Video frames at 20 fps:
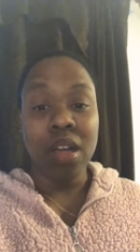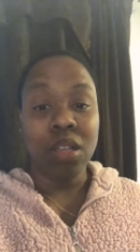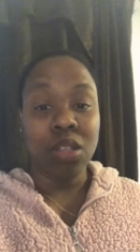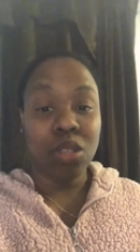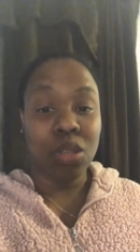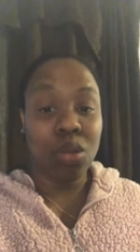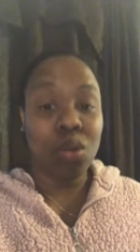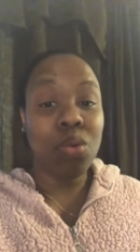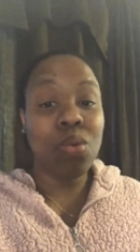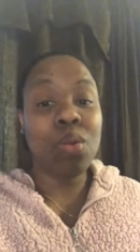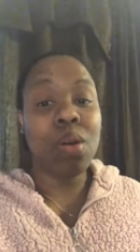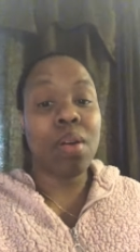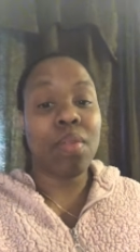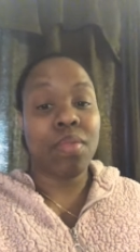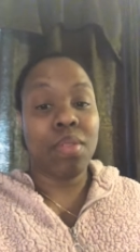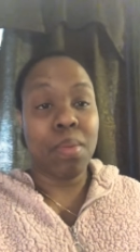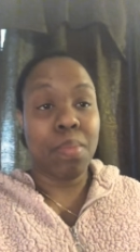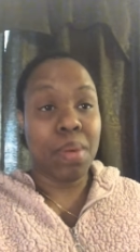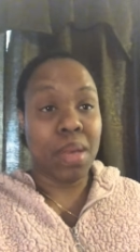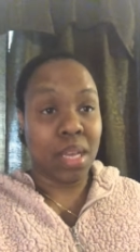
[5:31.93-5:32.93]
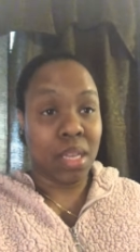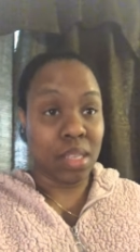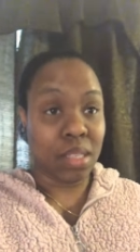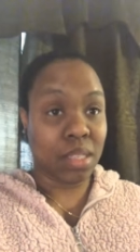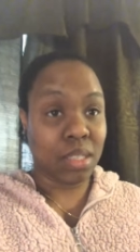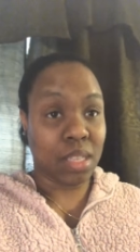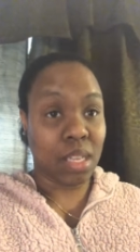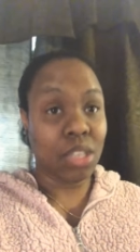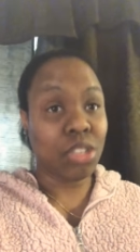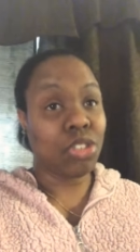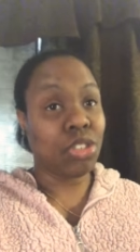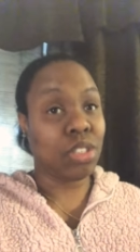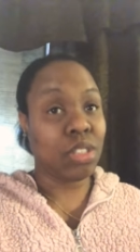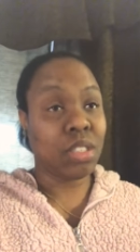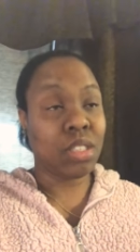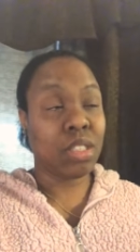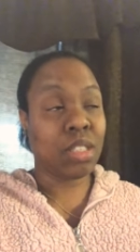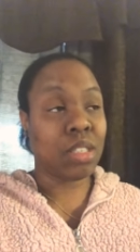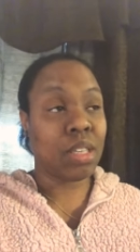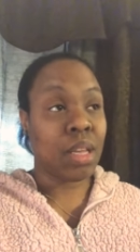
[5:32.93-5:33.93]
two of the biggest
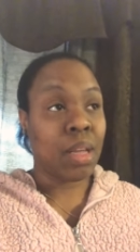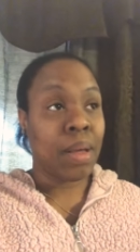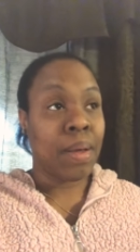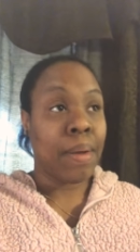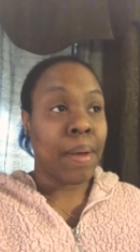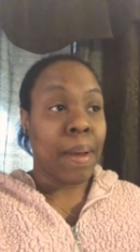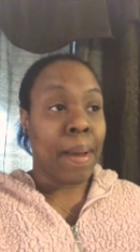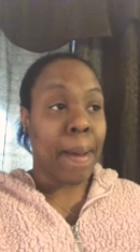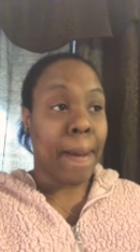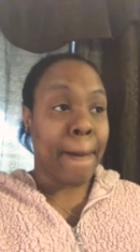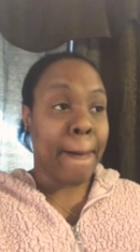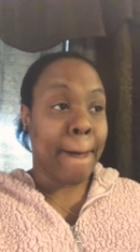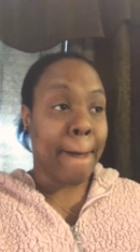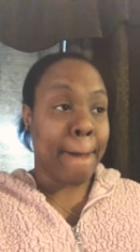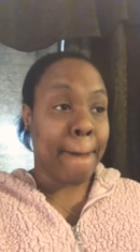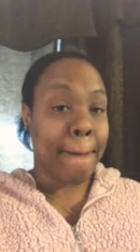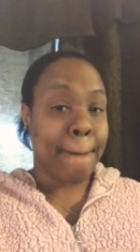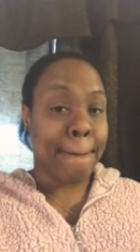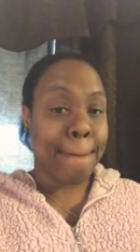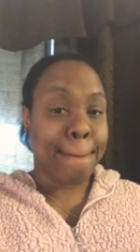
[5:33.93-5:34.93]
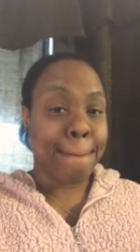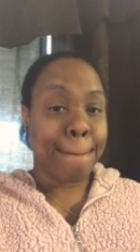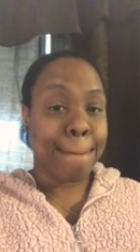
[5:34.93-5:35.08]
sessions. Um,